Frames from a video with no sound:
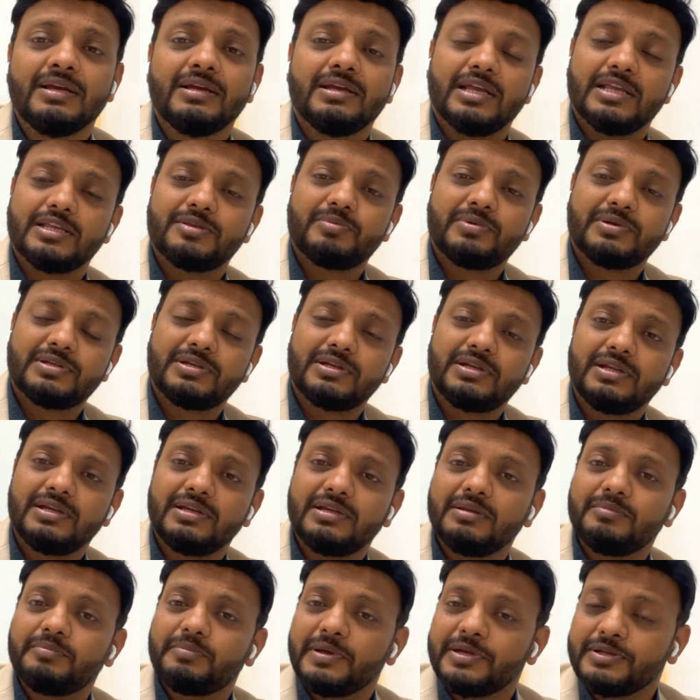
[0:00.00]

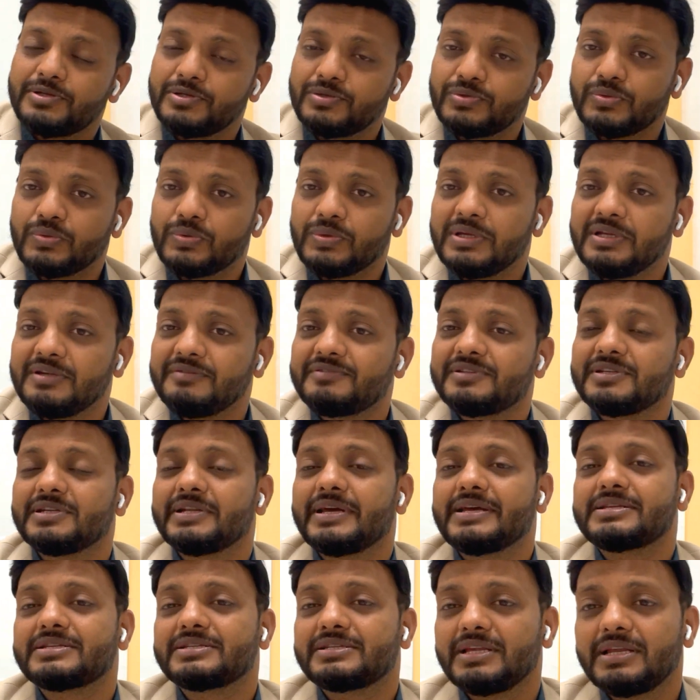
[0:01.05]
especially patients who lives in
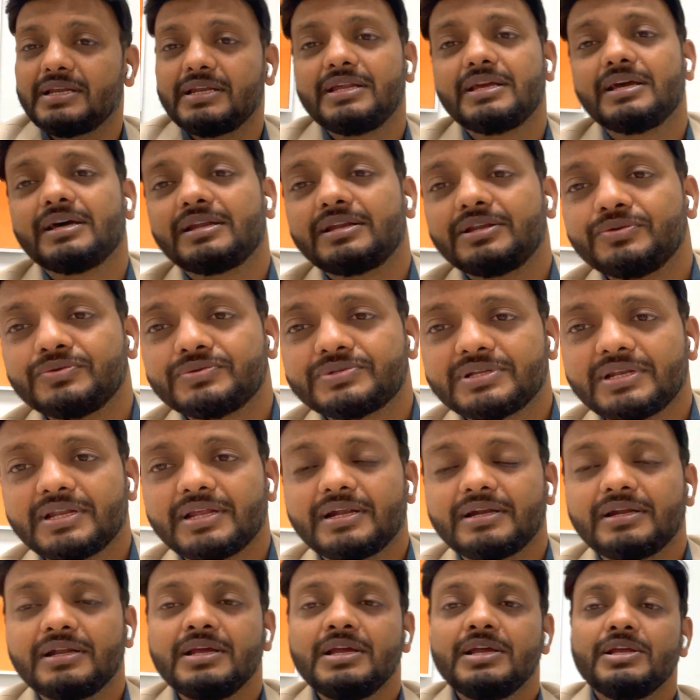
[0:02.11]
Australia, New
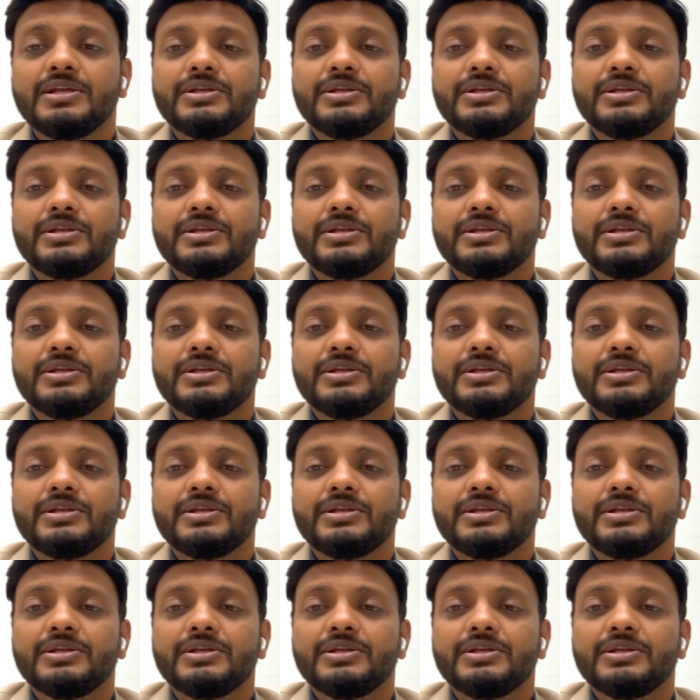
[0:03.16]
Zealand.